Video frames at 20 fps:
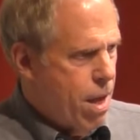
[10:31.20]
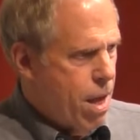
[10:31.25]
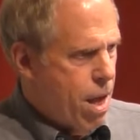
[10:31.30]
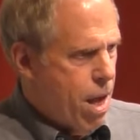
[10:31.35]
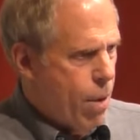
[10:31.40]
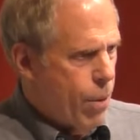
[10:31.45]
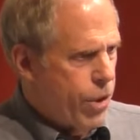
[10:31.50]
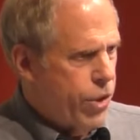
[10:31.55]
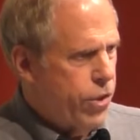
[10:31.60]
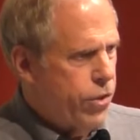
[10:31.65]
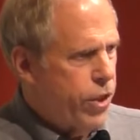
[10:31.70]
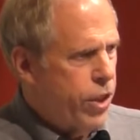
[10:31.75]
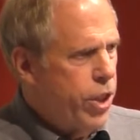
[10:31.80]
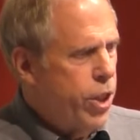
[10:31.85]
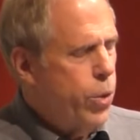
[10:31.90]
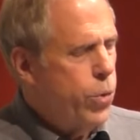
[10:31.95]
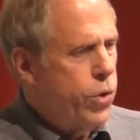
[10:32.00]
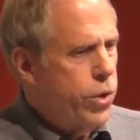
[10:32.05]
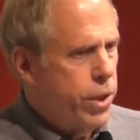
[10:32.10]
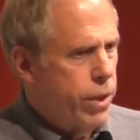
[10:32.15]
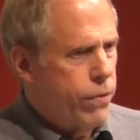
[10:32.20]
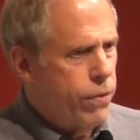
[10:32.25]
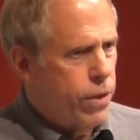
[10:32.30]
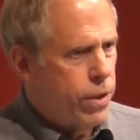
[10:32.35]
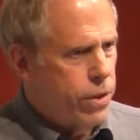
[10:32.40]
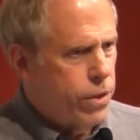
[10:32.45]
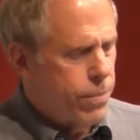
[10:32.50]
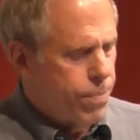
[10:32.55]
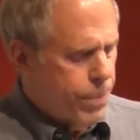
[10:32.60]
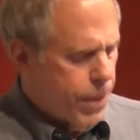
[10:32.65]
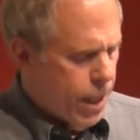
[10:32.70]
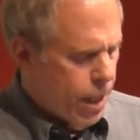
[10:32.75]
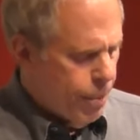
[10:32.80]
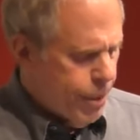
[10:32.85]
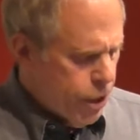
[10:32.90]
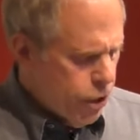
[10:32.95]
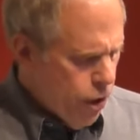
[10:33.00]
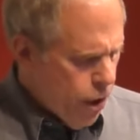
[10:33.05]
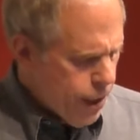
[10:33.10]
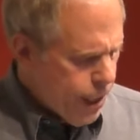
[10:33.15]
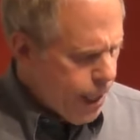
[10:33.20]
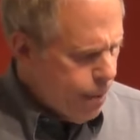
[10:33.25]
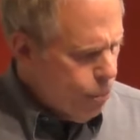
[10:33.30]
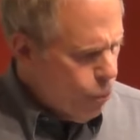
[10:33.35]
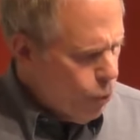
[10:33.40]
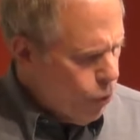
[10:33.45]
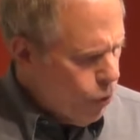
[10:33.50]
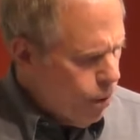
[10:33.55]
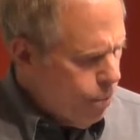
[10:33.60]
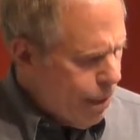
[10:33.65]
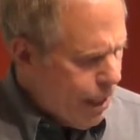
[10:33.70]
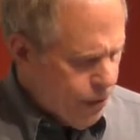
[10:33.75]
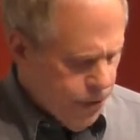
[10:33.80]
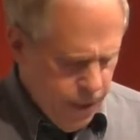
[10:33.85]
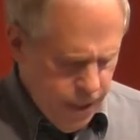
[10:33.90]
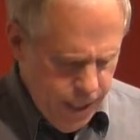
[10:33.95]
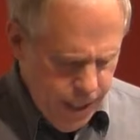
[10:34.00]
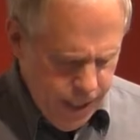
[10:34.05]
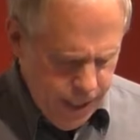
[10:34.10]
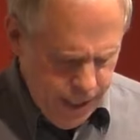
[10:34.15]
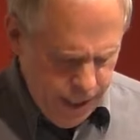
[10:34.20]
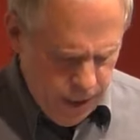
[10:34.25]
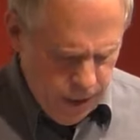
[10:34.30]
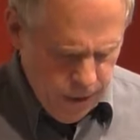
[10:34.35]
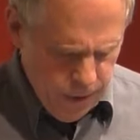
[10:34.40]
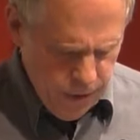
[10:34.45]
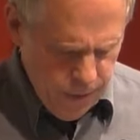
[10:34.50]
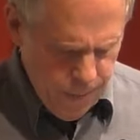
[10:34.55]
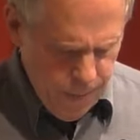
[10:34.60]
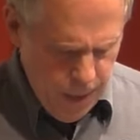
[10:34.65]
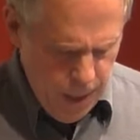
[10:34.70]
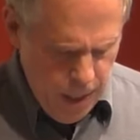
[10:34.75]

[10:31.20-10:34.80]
which is a huge difference. And I'll be talking more about the details